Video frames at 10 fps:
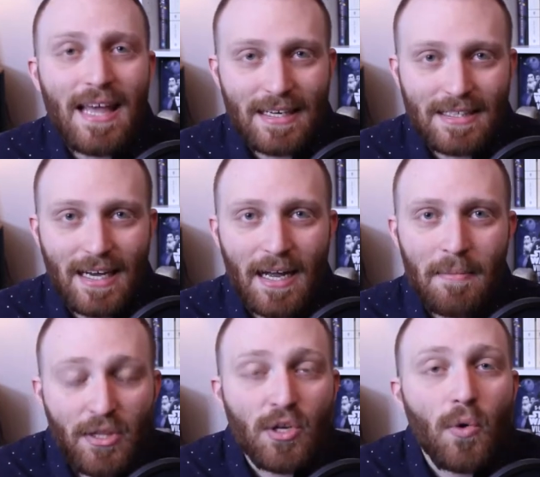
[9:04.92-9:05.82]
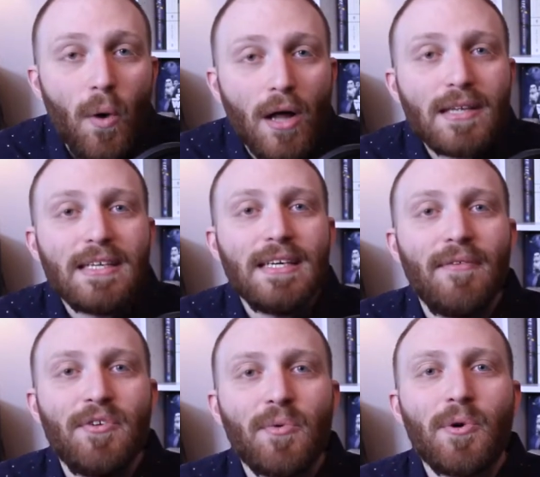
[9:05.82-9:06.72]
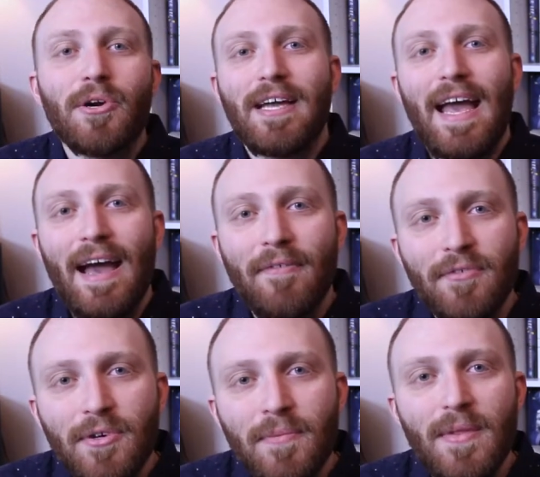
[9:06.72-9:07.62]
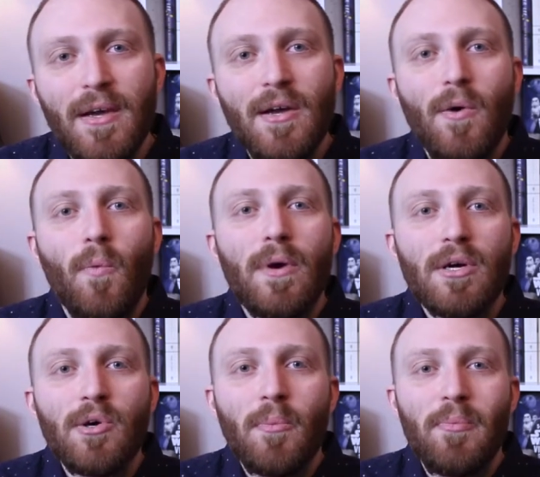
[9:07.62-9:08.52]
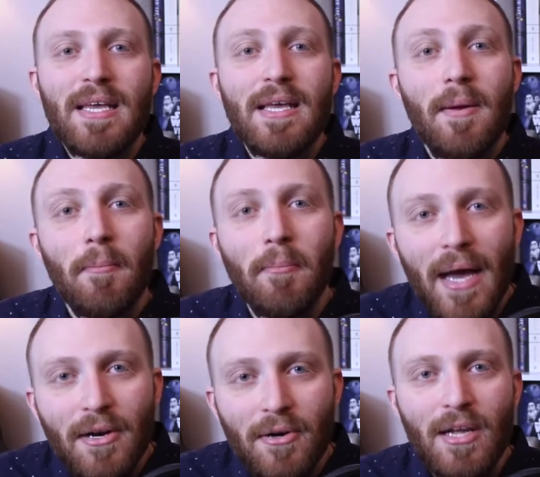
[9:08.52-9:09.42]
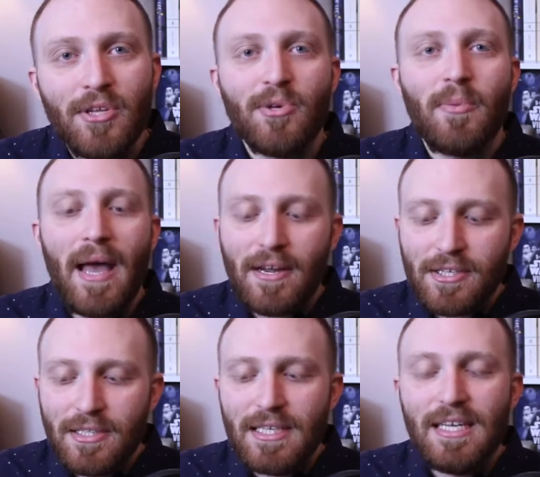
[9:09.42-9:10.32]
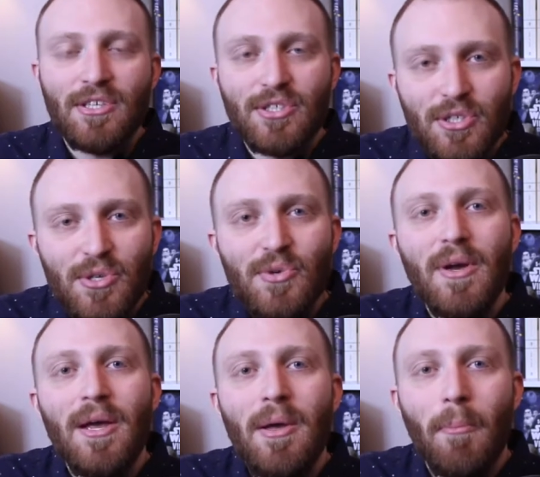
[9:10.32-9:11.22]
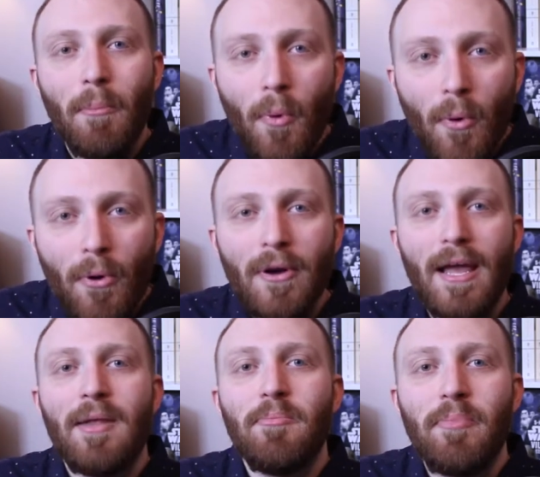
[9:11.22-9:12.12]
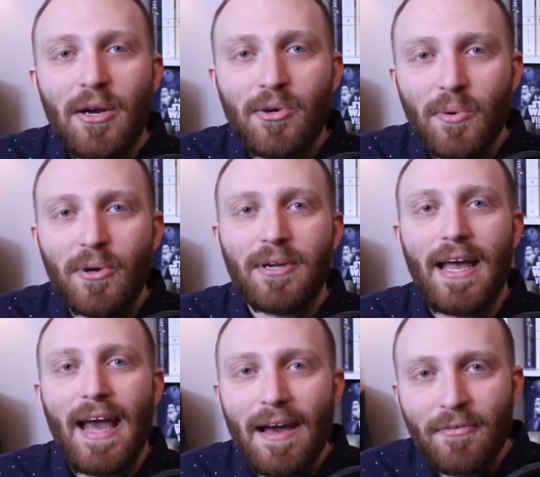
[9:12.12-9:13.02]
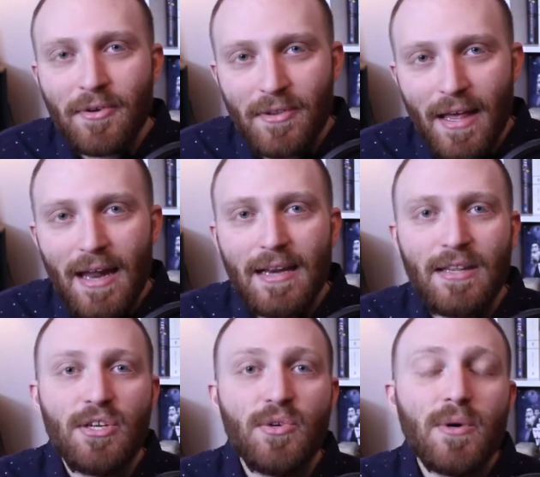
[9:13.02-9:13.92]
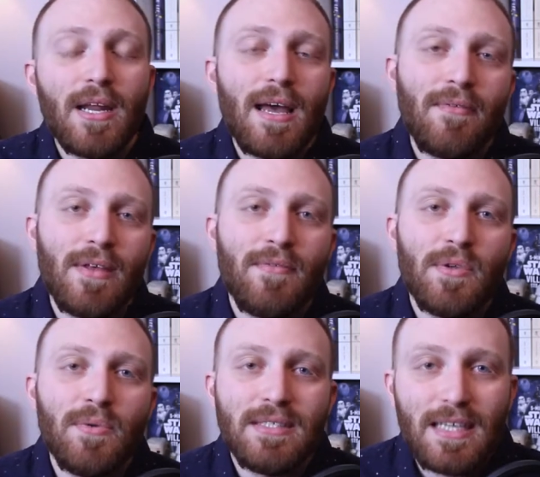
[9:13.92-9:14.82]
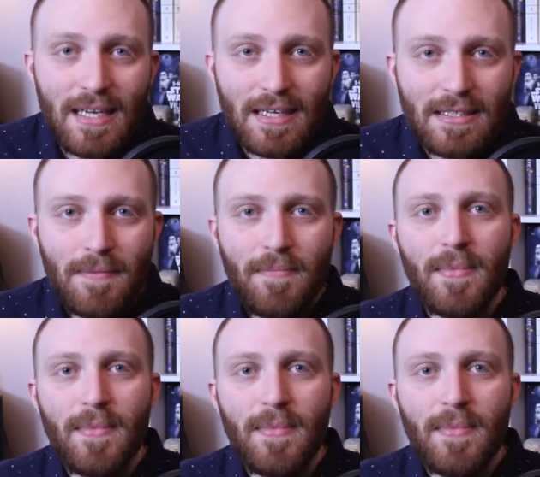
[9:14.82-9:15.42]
that time, then the quality of your work after will be better. You'll actually do more and better work after that than you would have if you didn't.